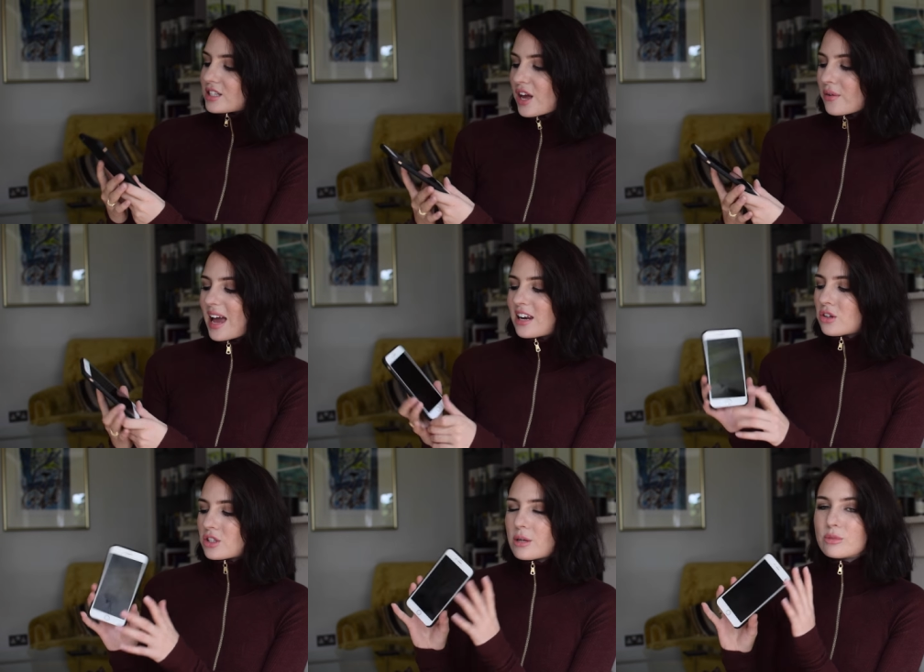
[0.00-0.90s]
So yeah,
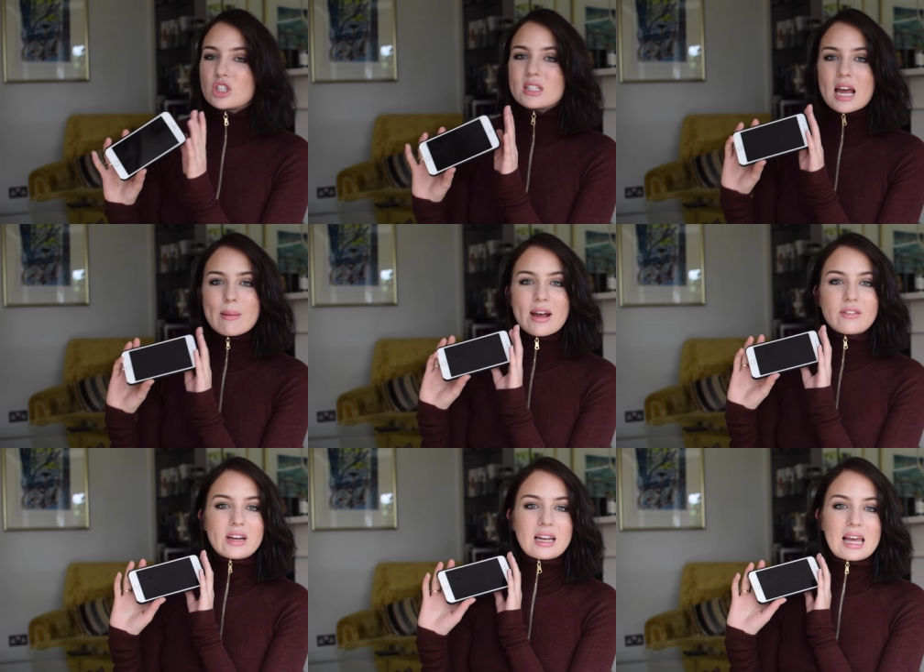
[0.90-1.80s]
not so much to say about
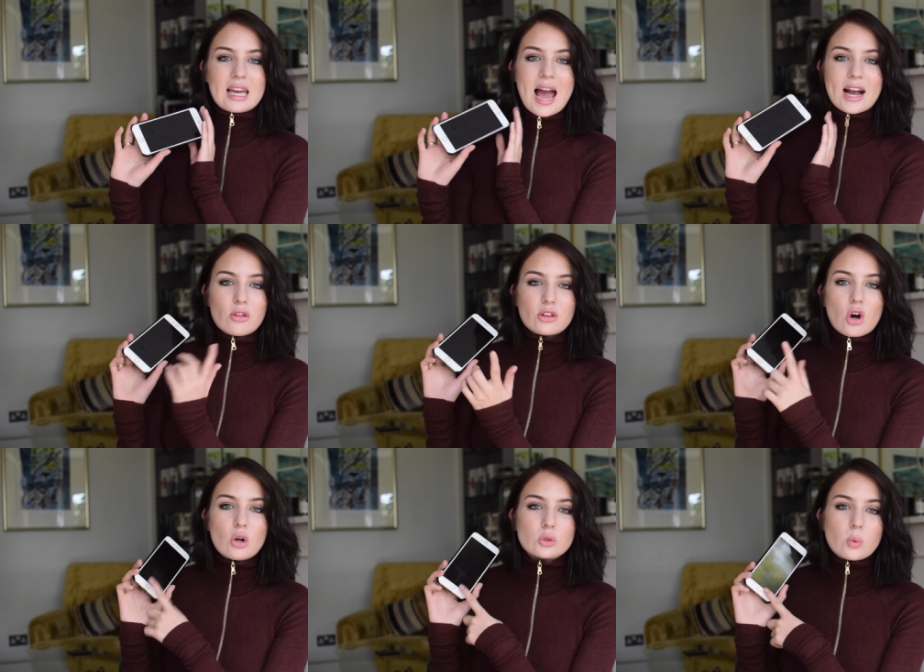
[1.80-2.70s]
it really. I got the
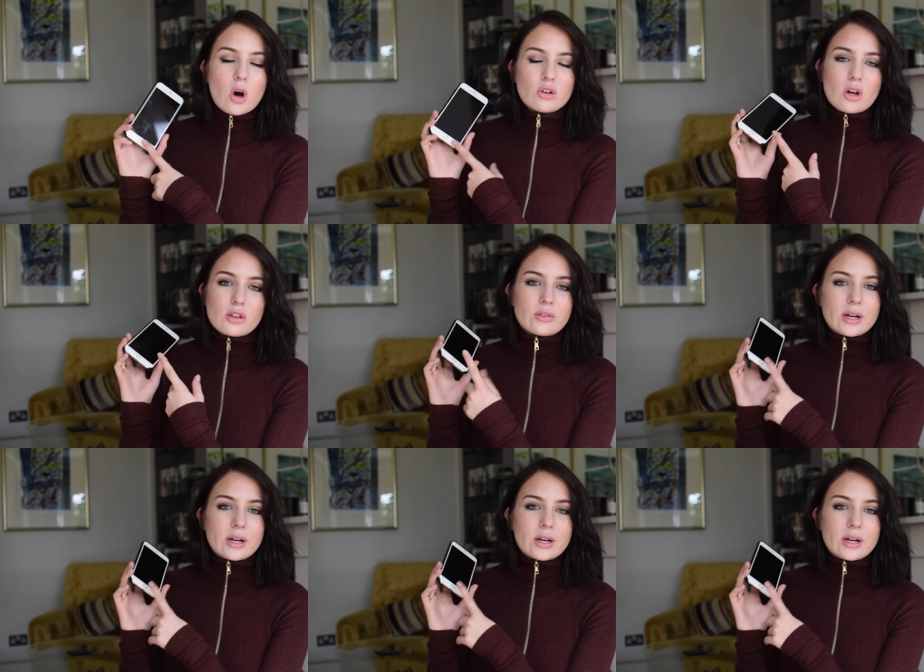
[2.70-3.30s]
gold one, not the